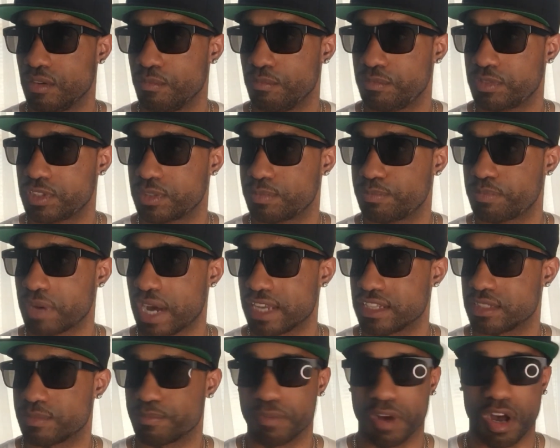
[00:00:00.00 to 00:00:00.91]

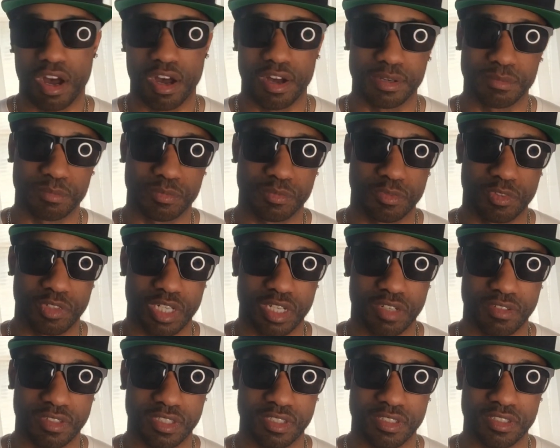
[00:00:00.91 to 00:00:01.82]
spice bomb
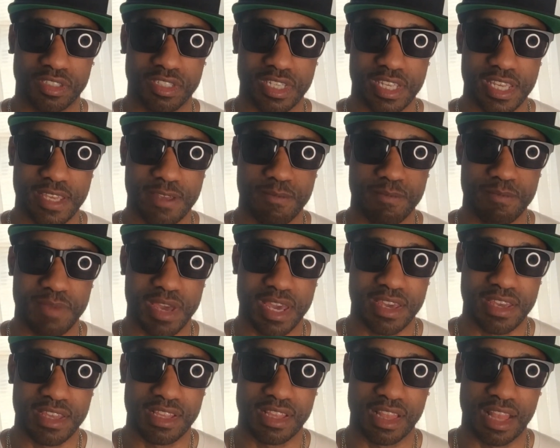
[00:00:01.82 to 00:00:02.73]
wherever it
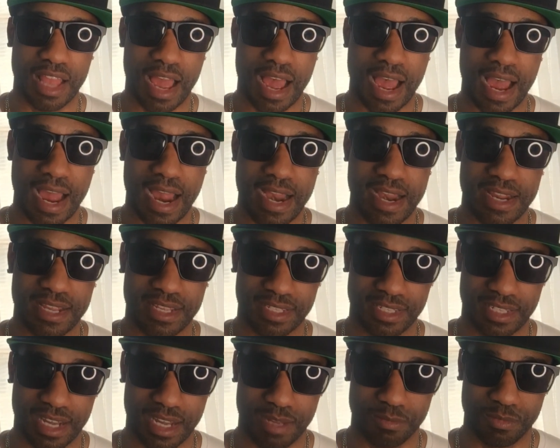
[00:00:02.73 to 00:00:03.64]
may lie.
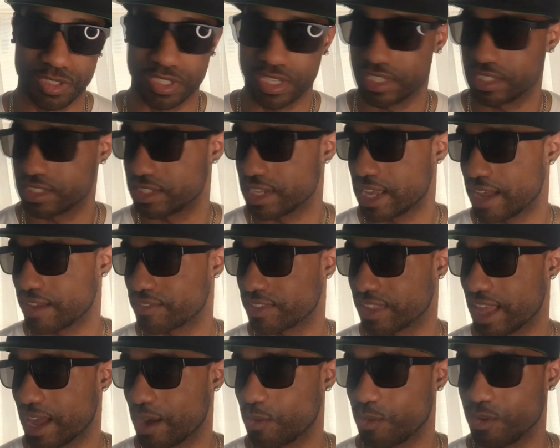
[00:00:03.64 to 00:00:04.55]
I'm chasing after
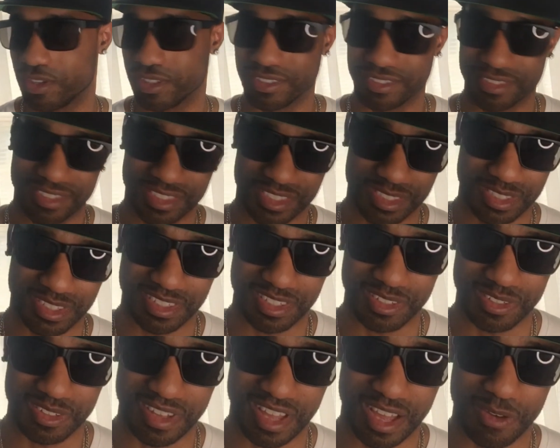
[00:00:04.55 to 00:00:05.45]
that one.
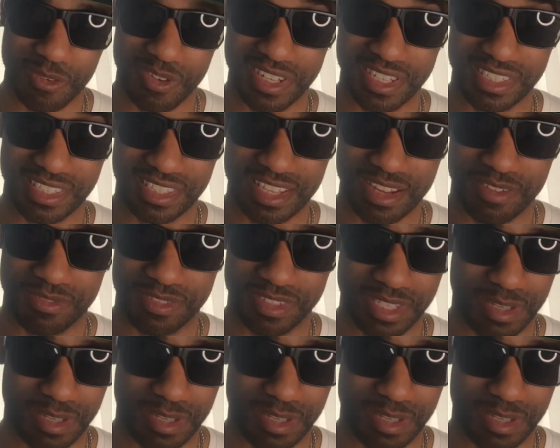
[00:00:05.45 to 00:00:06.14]
So I want to definitely